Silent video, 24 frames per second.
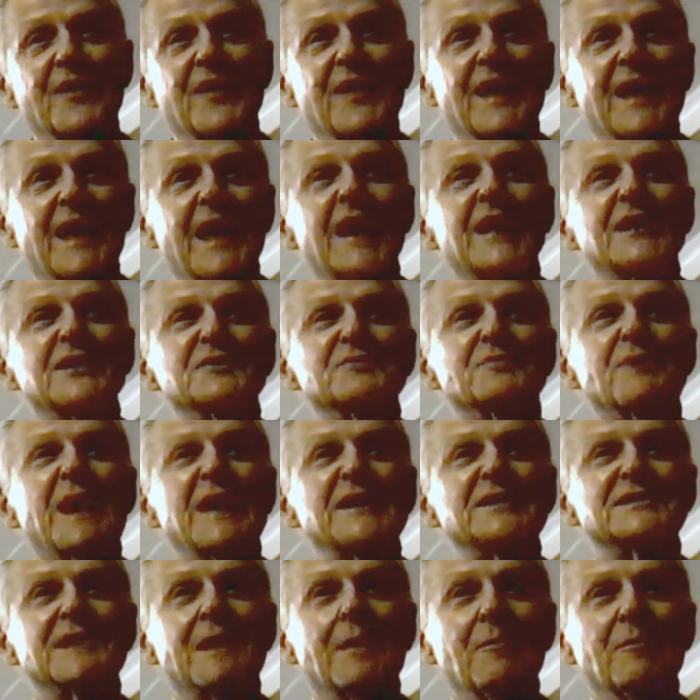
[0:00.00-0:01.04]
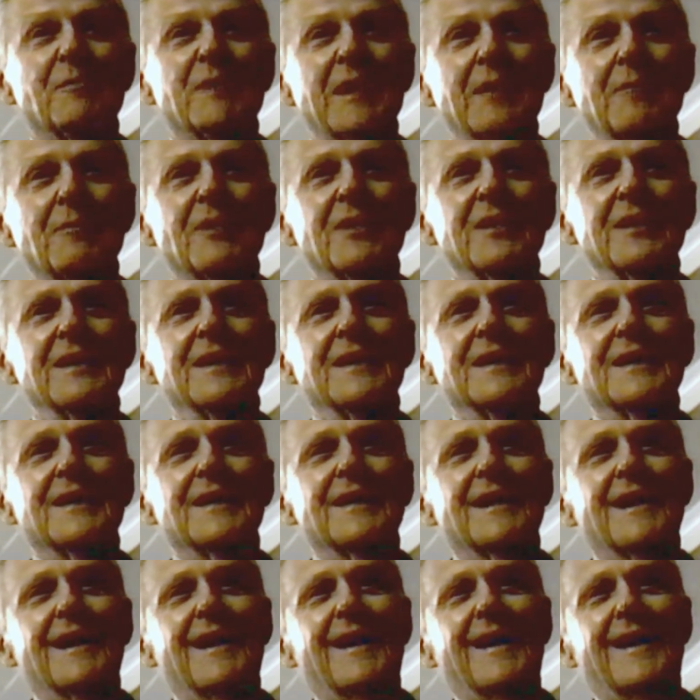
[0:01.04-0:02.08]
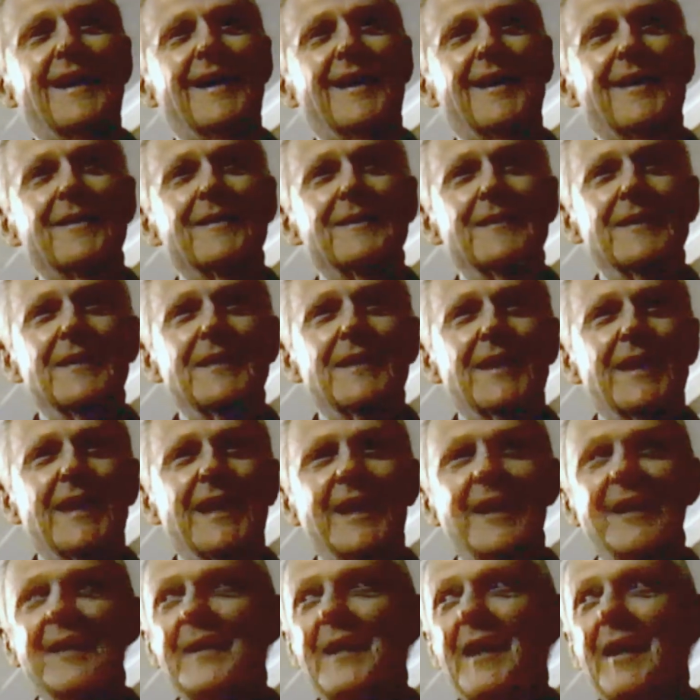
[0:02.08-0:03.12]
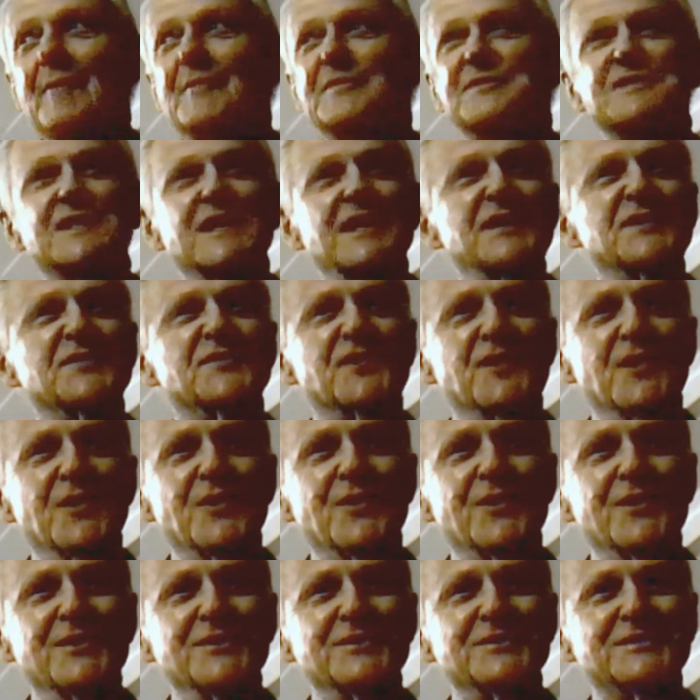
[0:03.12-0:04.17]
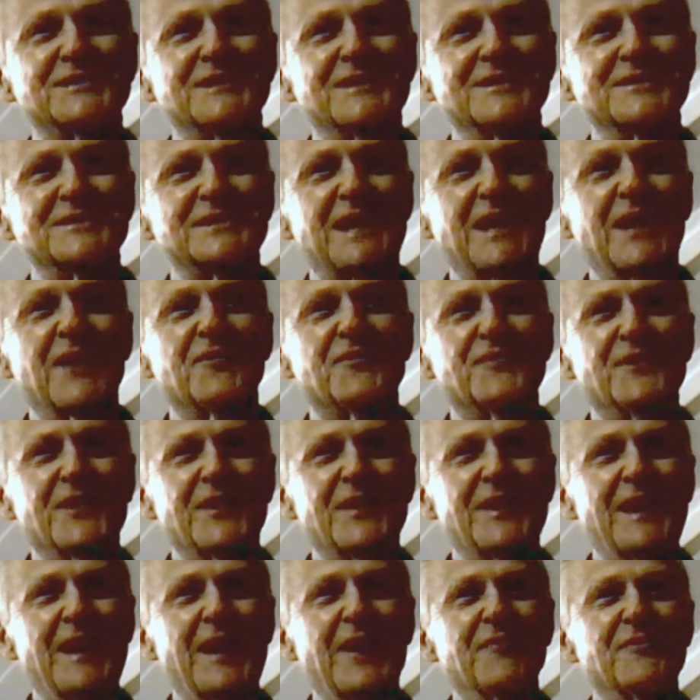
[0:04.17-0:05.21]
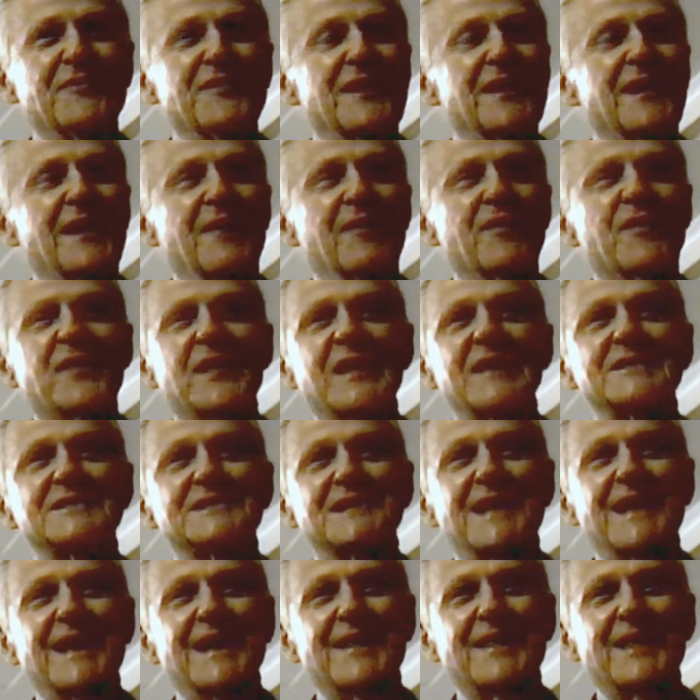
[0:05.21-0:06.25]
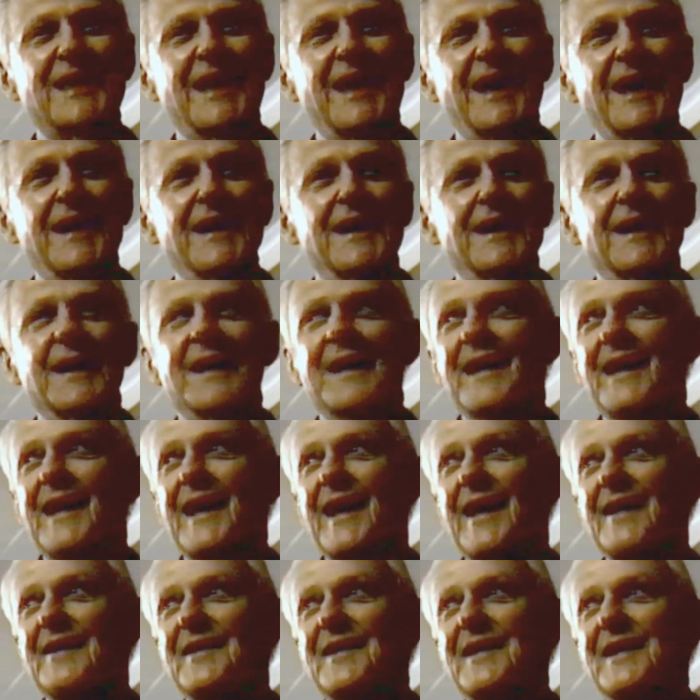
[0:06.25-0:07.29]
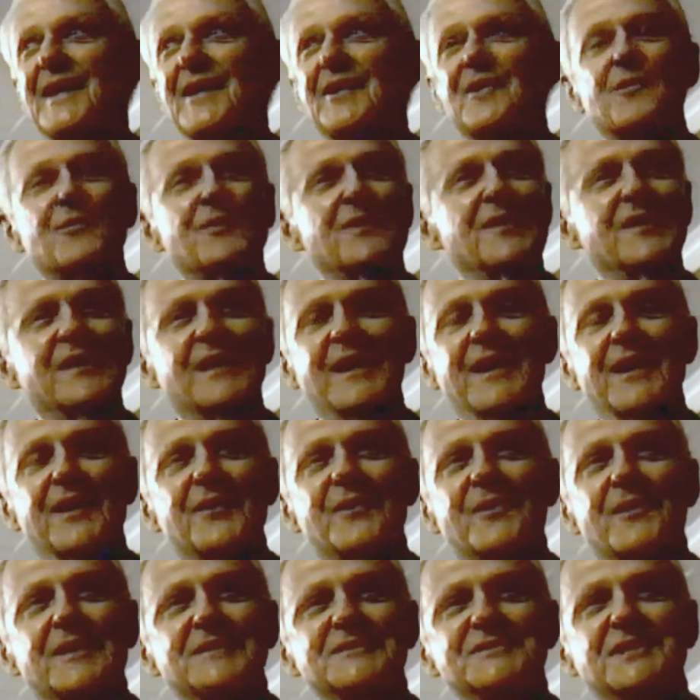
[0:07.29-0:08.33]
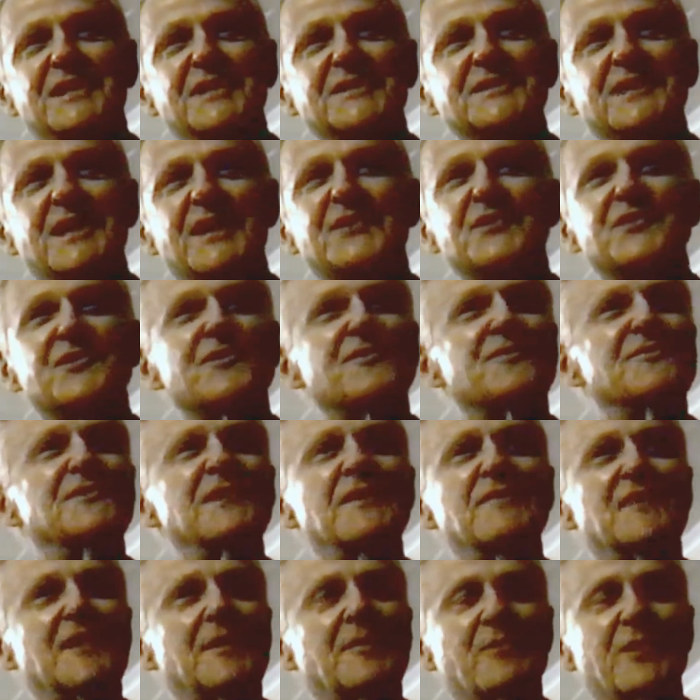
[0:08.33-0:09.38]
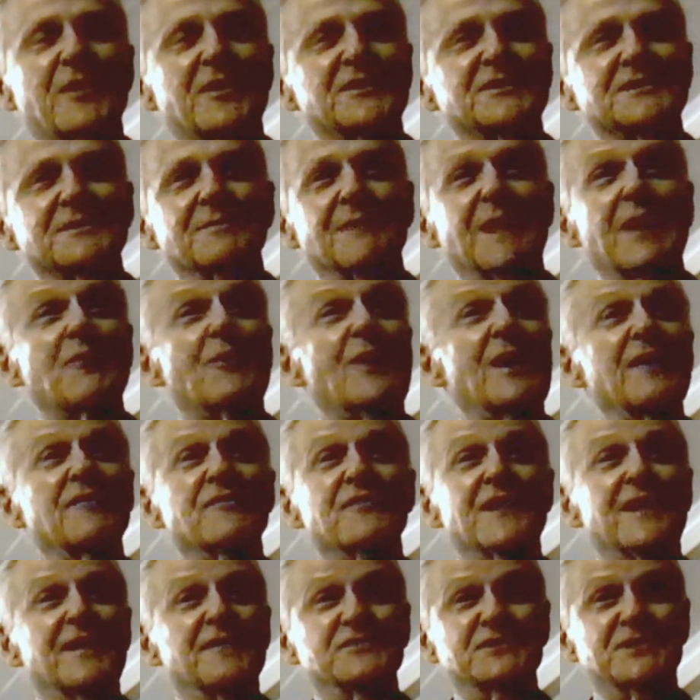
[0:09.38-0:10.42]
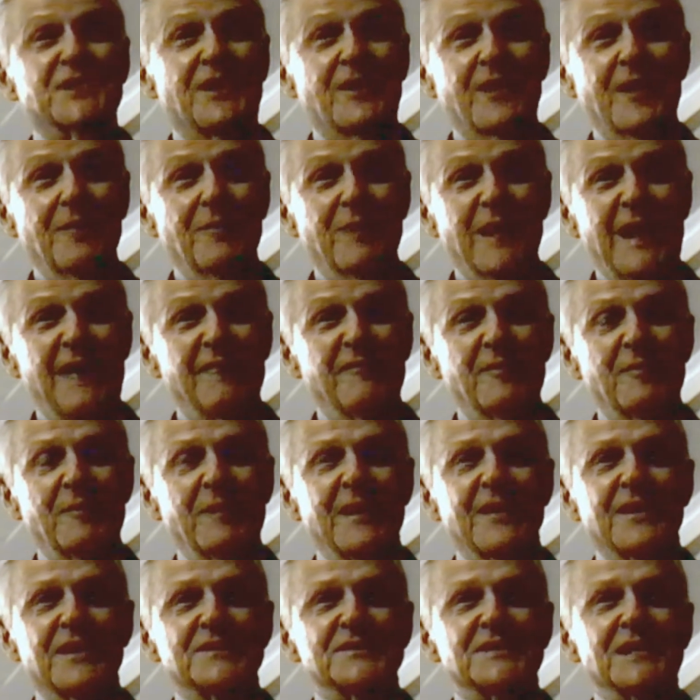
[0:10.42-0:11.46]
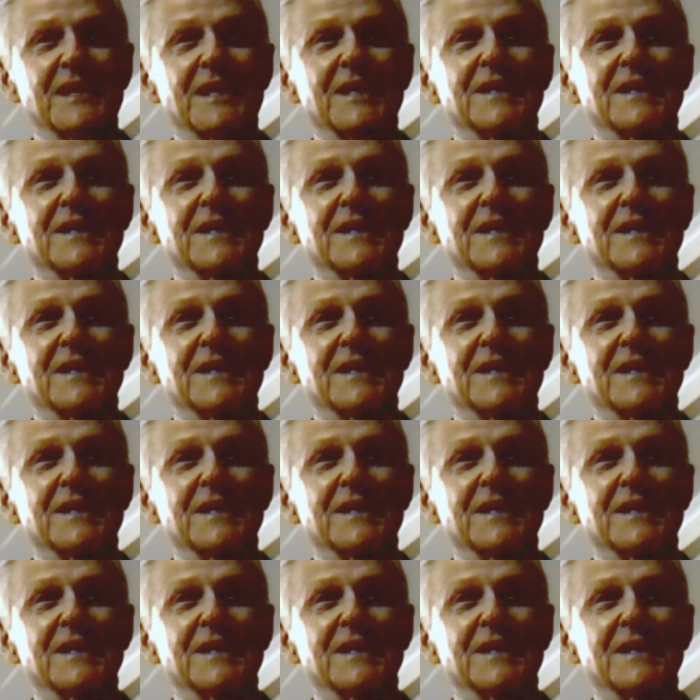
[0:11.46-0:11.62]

the edge by some people. He MCs funerals in South Philadelphia and things like that. And the Geeter with a Heater is just a terrific person. My wife loves Jerry Blavitt because